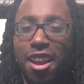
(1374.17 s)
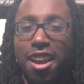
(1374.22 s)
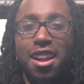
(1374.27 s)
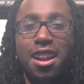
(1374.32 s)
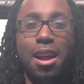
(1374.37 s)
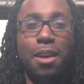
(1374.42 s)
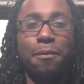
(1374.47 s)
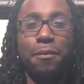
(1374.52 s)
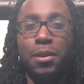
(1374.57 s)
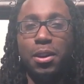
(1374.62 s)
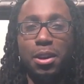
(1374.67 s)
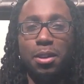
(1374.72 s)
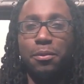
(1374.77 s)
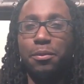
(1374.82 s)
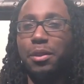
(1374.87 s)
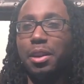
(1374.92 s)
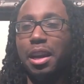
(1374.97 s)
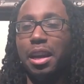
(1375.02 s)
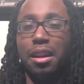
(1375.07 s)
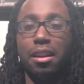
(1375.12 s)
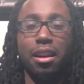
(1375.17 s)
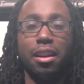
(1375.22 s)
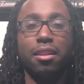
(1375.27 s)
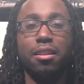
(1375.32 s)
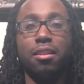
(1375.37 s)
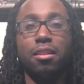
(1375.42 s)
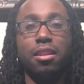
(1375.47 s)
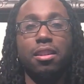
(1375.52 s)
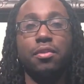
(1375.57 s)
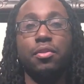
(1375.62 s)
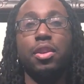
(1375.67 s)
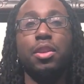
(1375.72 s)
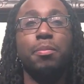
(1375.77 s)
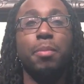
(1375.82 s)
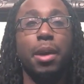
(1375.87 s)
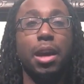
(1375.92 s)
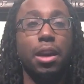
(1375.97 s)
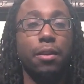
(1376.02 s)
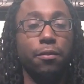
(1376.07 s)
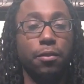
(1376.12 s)
And I feel it for that. Like, girl, if he
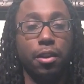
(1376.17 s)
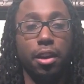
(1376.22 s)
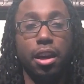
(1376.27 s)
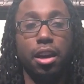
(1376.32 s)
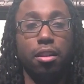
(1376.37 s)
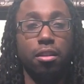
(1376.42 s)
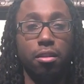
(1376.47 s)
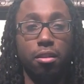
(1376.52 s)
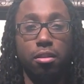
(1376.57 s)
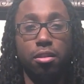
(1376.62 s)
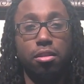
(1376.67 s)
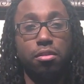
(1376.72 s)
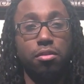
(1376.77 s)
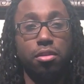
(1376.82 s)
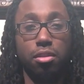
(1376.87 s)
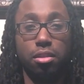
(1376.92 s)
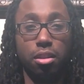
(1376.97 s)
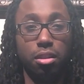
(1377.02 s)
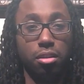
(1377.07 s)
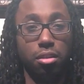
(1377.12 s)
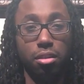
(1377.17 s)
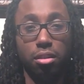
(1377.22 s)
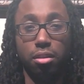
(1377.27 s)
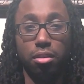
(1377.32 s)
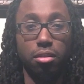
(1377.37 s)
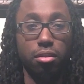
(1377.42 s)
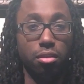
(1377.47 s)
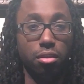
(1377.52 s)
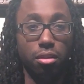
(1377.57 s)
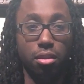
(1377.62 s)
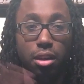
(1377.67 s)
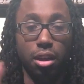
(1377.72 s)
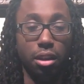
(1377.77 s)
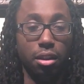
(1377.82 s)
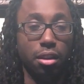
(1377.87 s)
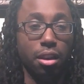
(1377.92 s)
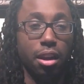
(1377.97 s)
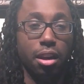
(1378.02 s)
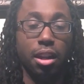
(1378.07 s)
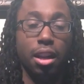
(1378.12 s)
paid for that, girl, you just need to
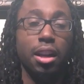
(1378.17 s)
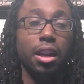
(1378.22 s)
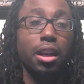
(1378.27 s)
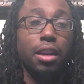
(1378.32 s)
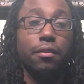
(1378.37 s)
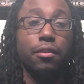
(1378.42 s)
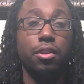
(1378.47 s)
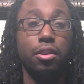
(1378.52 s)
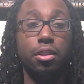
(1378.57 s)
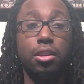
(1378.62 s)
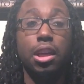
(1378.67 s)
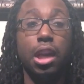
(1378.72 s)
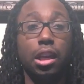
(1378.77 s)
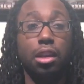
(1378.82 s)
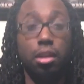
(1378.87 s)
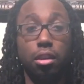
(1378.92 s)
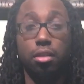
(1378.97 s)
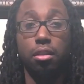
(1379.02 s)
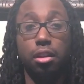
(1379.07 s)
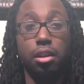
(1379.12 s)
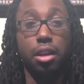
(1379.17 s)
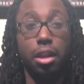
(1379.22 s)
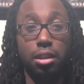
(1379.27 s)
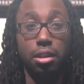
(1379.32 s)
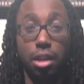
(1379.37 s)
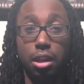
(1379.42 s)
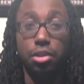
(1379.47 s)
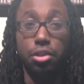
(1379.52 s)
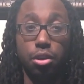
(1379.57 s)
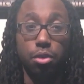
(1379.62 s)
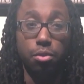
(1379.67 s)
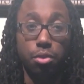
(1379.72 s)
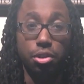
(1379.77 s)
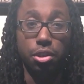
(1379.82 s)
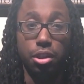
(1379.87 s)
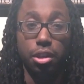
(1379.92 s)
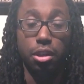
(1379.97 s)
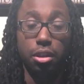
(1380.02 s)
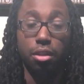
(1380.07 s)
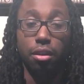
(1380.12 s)
let that. That ain't even, technically, that's not your
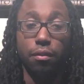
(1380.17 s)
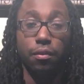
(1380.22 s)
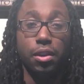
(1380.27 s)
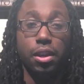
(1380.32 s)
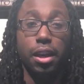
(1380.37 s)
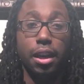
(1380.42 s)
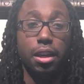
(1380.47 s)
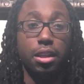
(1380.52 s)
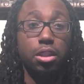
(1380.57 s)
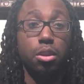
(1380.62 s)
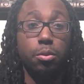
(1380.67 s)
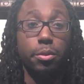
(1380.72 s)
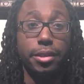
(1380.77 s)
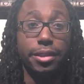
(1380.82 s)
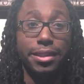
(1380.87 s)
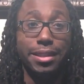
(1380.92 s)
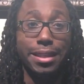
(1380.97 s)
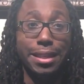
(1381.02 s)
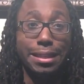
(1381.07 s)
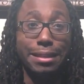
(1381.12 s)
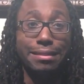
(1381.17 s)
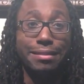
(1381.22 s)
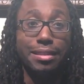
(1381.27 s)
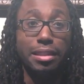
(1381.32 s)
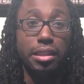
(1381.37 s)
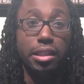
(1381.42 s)
shit if he has the receipt.